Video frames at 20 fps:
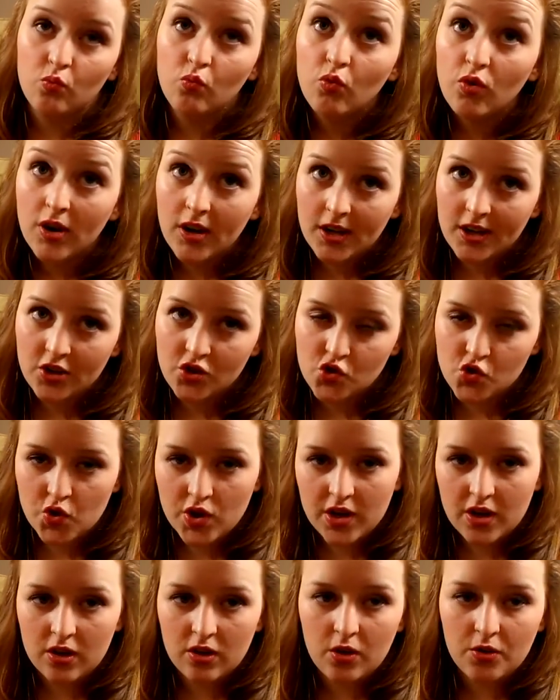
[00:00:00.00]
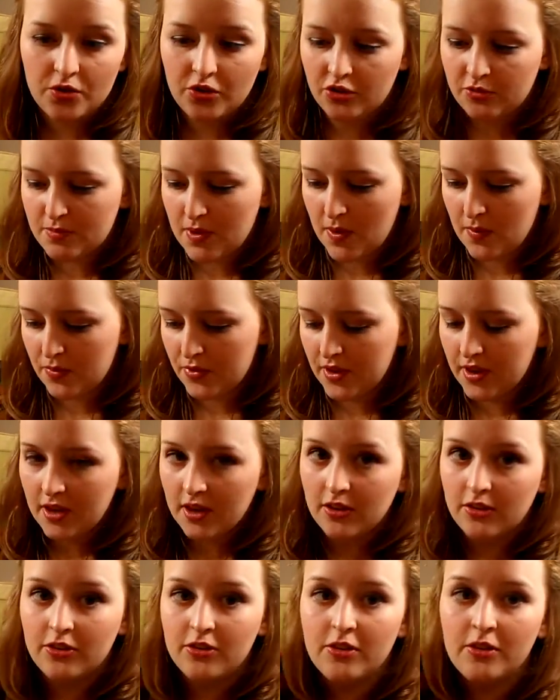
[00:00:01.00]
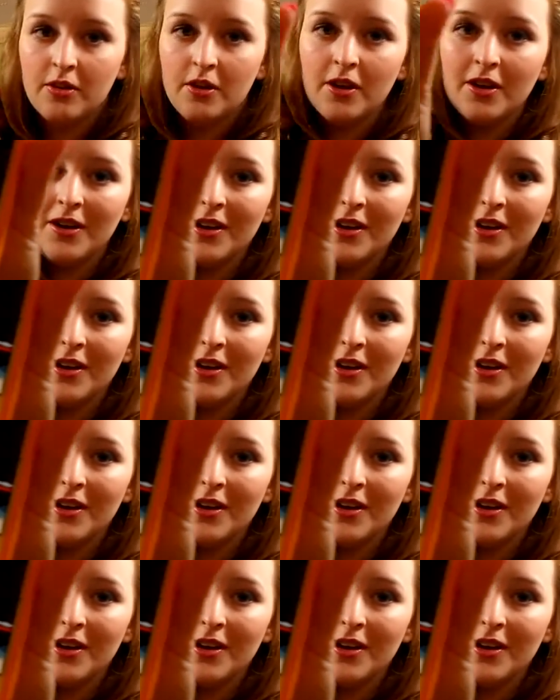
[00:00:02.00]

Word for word: and really enjoying a lot this month is